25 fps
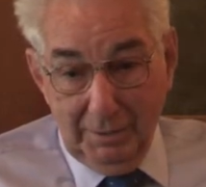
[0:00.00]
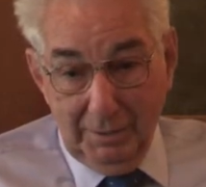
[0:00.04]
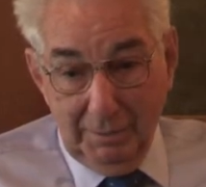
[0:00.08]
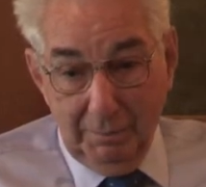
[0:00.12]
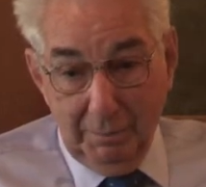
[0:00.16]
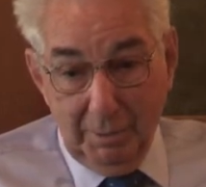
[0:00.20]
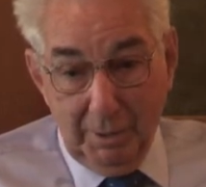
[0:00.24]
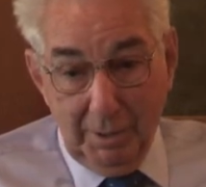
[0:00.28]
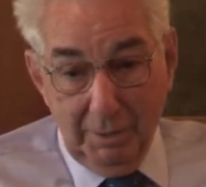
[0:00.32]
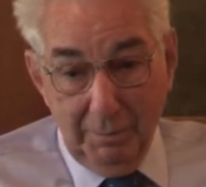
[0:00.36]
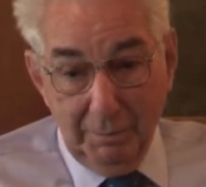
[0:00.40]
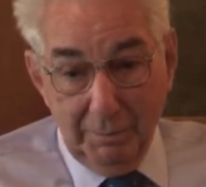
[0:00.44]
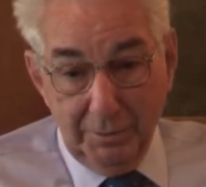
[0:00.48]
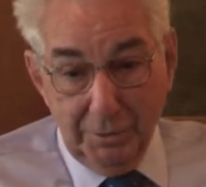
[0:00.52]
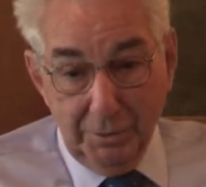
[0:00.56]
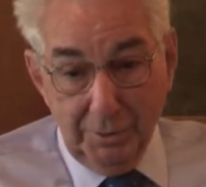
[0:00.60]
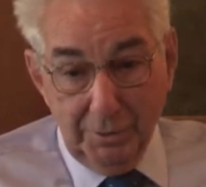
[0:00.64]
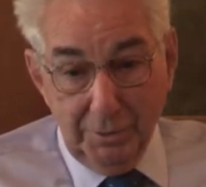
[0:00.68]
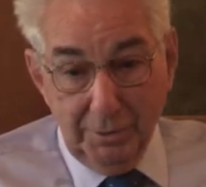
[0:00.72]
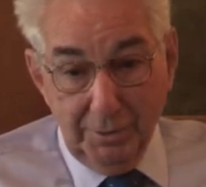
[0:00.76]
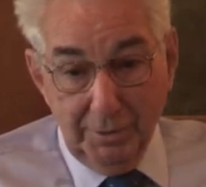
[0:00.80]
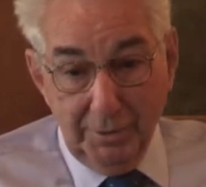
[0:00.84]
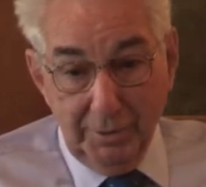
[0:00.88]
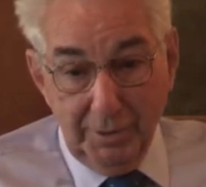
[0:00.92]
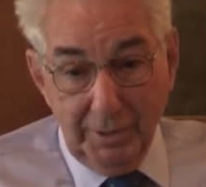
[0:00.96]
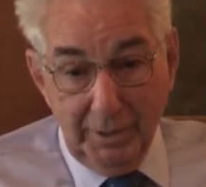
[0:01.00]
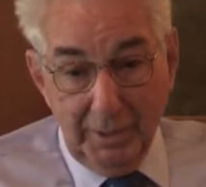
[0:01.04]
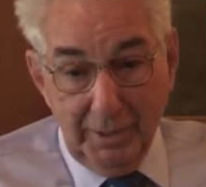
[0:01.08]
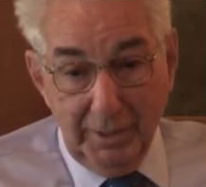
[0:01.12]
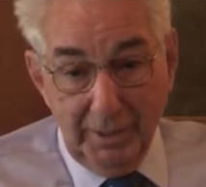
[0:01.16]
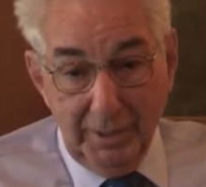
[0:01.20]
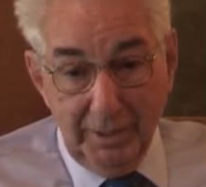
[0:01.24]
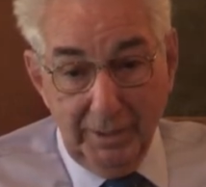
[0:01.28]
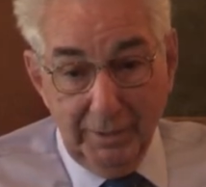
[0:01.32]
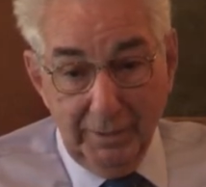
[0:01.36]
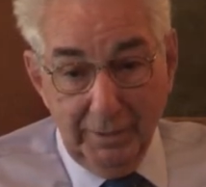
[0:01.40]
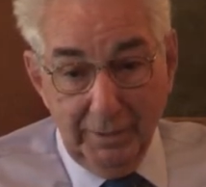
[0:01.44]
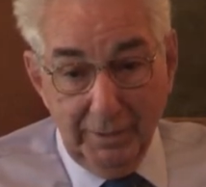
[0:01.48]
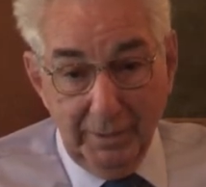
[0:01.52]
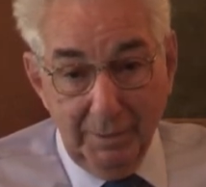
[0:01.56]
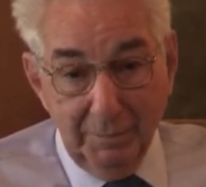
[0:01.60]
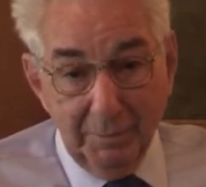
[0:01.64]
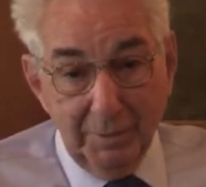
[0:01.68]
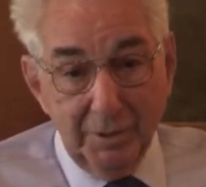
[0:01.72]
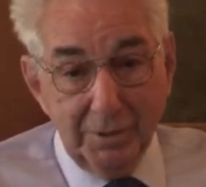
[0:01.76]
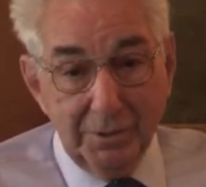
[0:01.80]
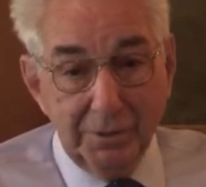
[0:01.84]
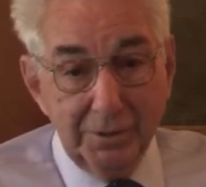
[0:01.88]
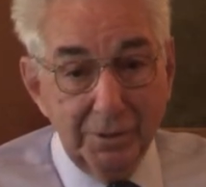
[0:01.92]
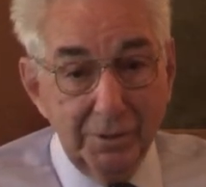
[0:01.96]
Bob Jordan and I'm
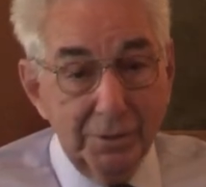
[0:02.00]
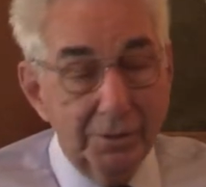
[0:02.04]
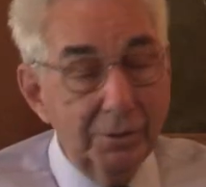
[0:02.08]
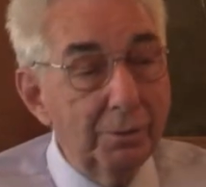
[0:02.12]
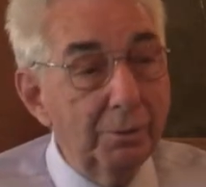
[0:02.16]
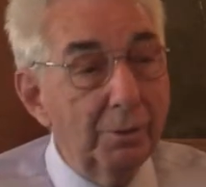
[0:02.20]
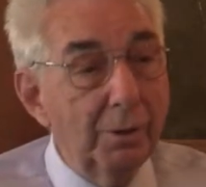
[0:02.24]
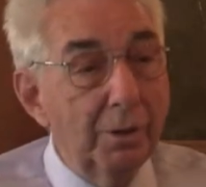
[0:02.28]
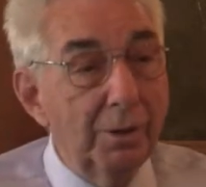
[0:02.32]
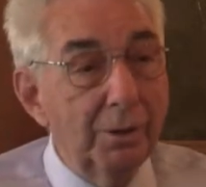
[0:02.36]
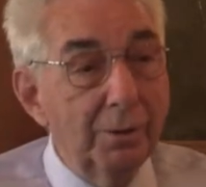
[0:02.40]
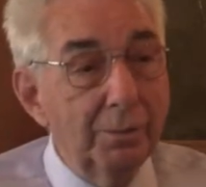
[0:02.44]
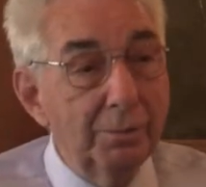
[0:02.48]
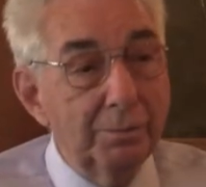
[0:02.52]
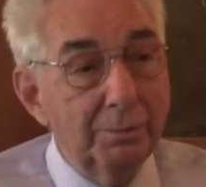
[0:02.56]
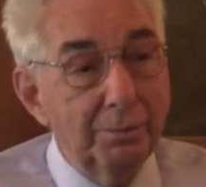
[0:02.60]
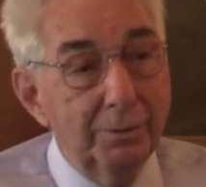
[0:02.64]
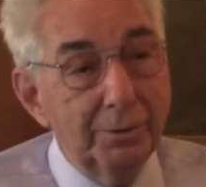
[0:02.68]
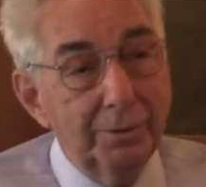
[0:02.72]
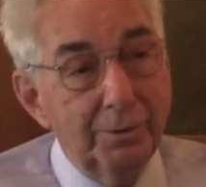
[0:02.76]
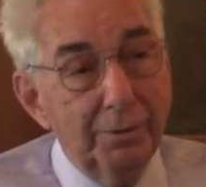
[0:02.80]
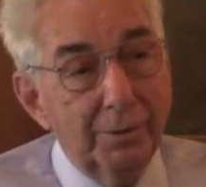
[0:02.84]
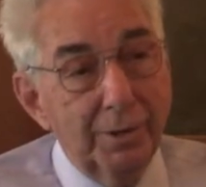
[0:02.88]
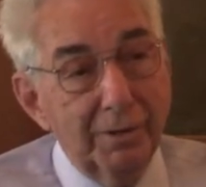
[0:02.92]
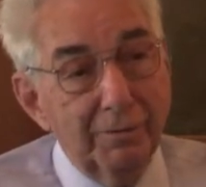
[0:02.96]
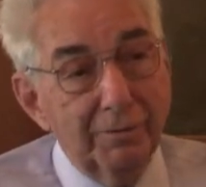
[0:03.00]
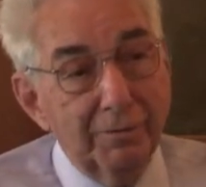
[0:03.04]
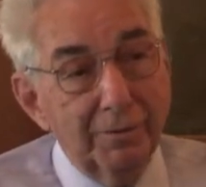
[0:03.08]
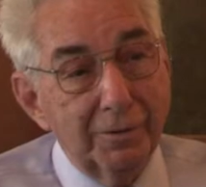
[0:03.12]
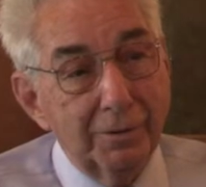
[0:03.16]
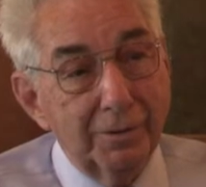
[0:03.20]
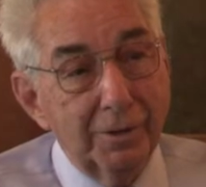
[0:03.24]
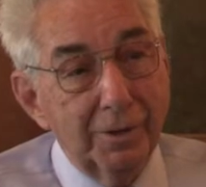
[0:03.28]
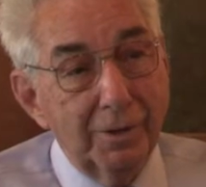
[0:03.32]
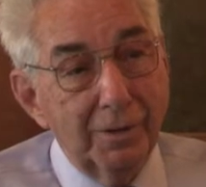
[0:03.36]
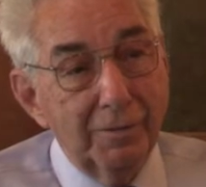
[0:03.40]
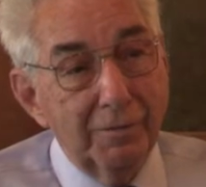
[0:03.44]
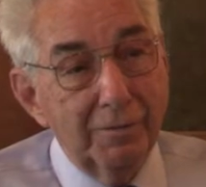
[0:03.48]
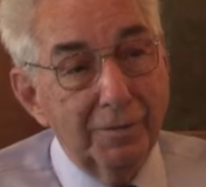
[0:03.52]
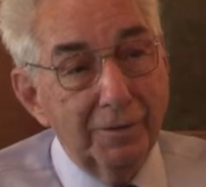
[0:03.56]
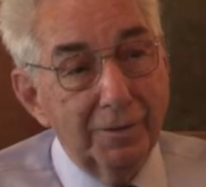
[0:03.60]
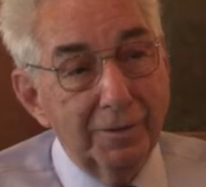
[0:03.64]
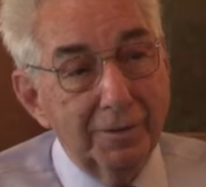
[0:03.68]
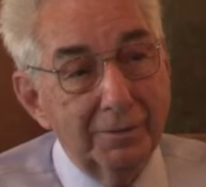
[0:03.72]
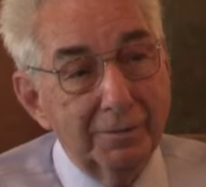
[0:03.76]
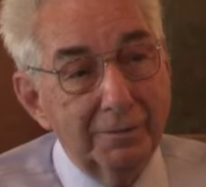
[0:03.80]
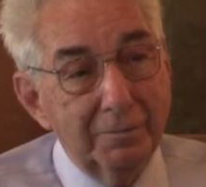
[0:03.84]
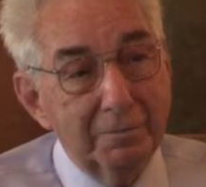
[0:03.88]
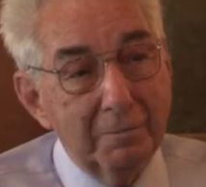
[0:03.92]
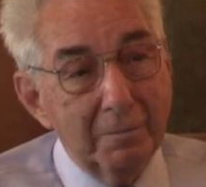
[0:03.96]
not sure who all, would go out for coffee
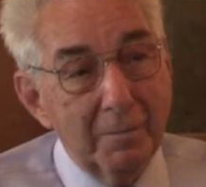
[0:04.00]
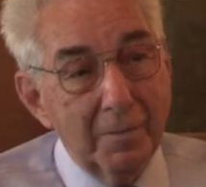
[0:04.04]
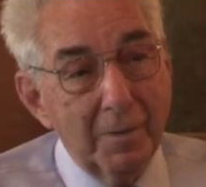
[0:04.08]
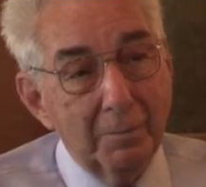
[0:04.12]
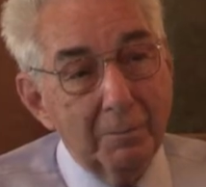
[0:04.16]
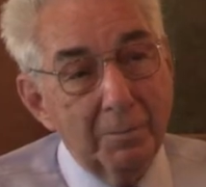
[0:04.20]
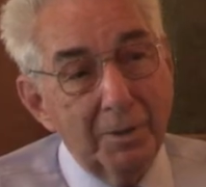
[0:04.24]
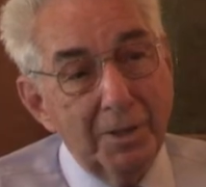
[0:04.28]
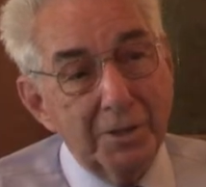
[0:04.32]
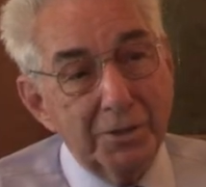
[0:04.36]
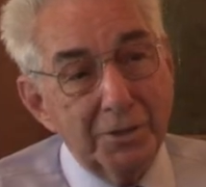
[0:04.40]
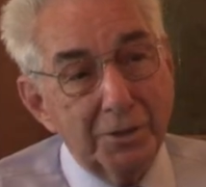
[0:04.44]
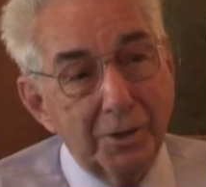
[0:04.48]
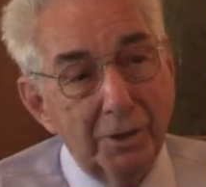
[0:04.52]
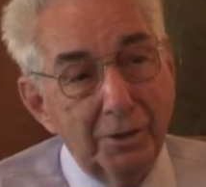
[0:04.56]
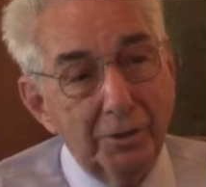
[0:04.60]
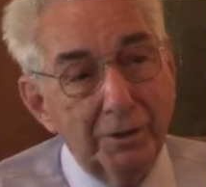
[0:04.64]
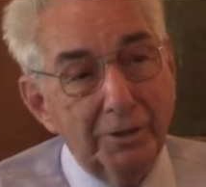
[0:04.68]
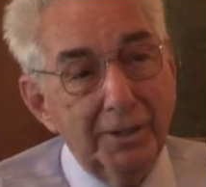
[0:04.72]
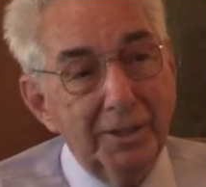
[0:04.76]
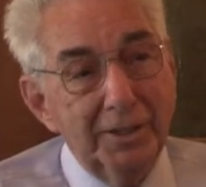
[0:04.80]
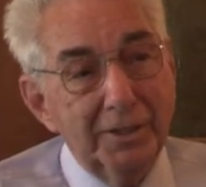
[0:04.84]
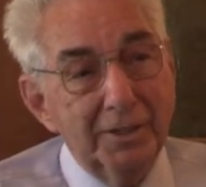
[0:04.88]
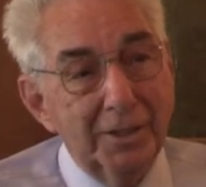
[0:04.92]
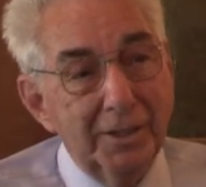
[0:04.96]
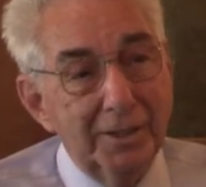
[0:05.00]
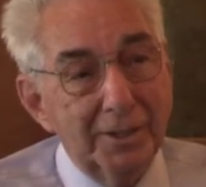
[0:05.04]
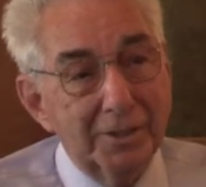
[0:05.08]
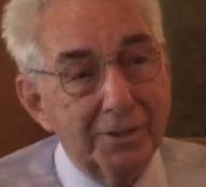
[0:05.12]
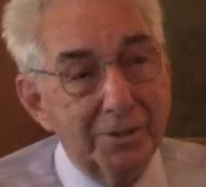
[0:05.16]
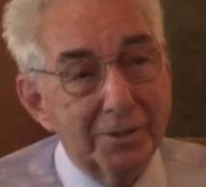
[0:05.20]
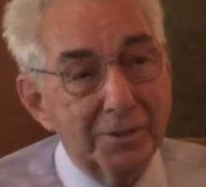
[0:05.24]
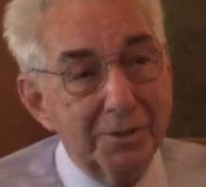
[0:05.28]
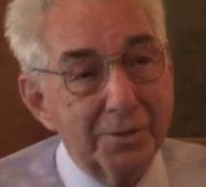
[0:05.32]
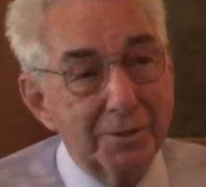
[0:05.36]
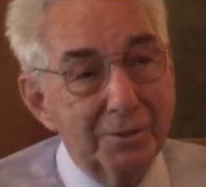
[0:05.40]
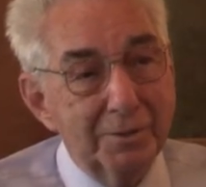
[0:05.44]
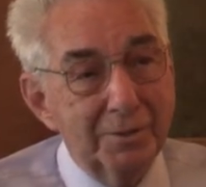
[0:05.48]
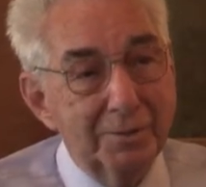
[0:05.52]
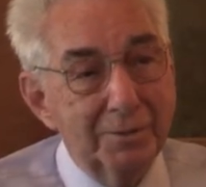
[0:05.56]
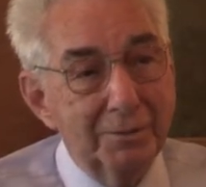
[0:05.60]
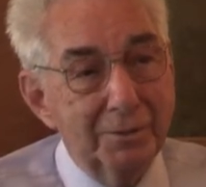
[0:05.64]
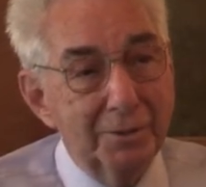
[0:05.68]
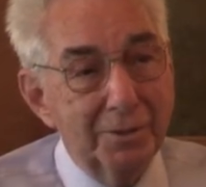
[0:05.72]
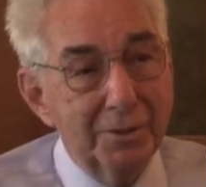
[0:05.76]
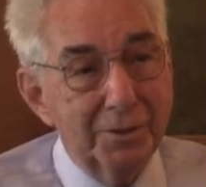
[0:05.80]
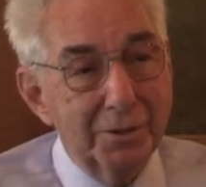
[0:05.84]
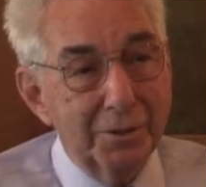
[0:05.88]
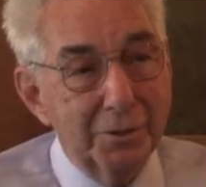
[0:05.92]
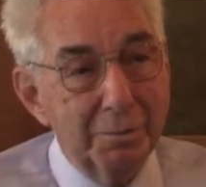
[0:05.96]
at a place called Lendale's
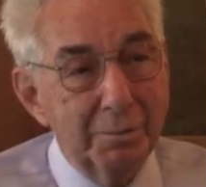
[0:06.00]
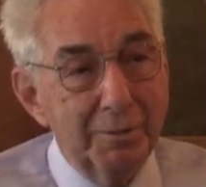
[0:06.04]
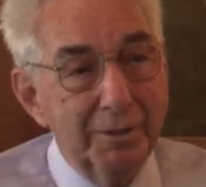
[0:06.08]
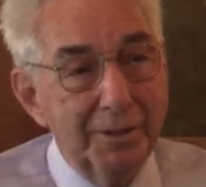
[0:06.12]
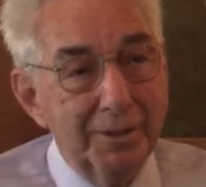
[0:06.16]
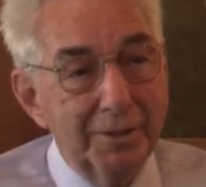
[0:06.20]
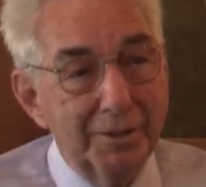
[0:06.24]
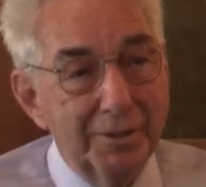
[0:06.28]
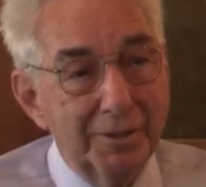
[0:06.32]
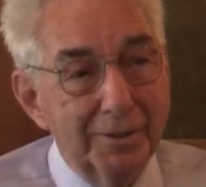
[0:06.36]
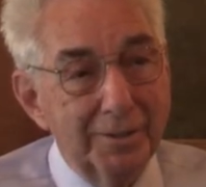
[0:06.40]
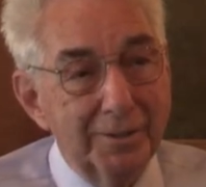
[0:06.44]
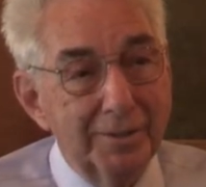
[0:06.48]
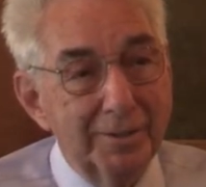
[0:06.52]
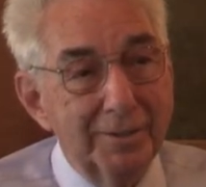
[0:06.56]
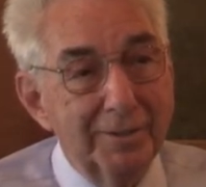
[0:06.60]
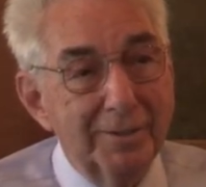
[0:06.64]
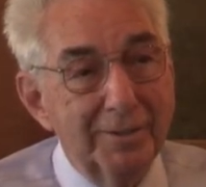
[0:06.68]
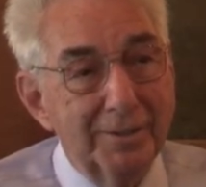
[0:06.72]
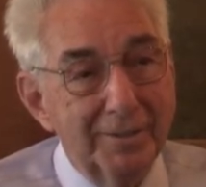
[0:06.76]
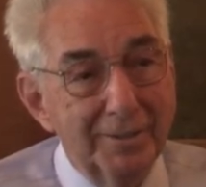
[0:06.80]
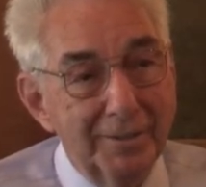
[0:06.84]
with the speaker, and